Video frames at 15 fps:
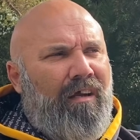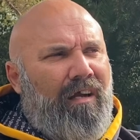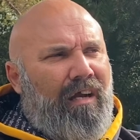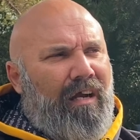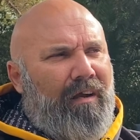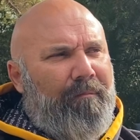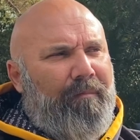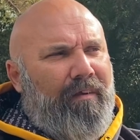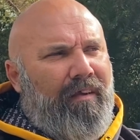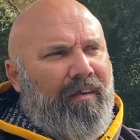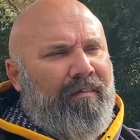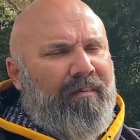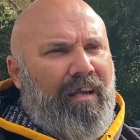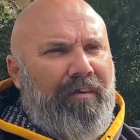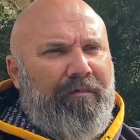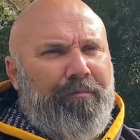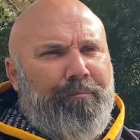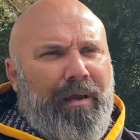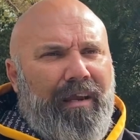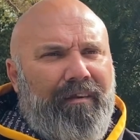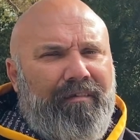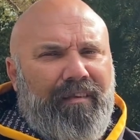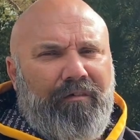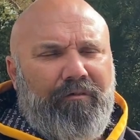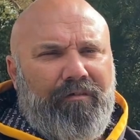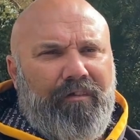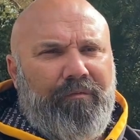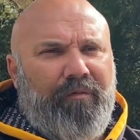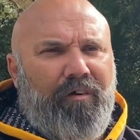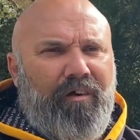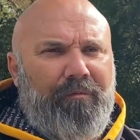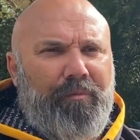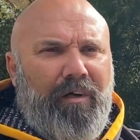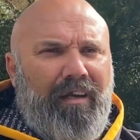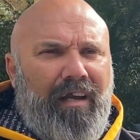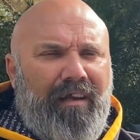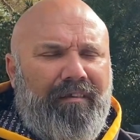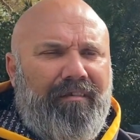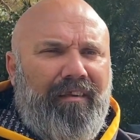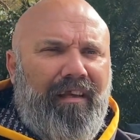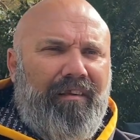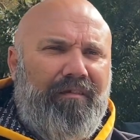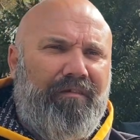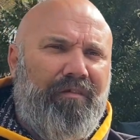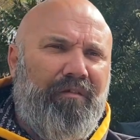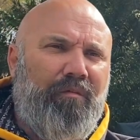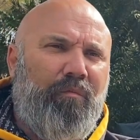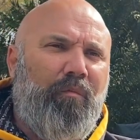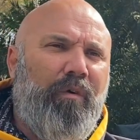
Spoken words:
a safe space that was defined by us as to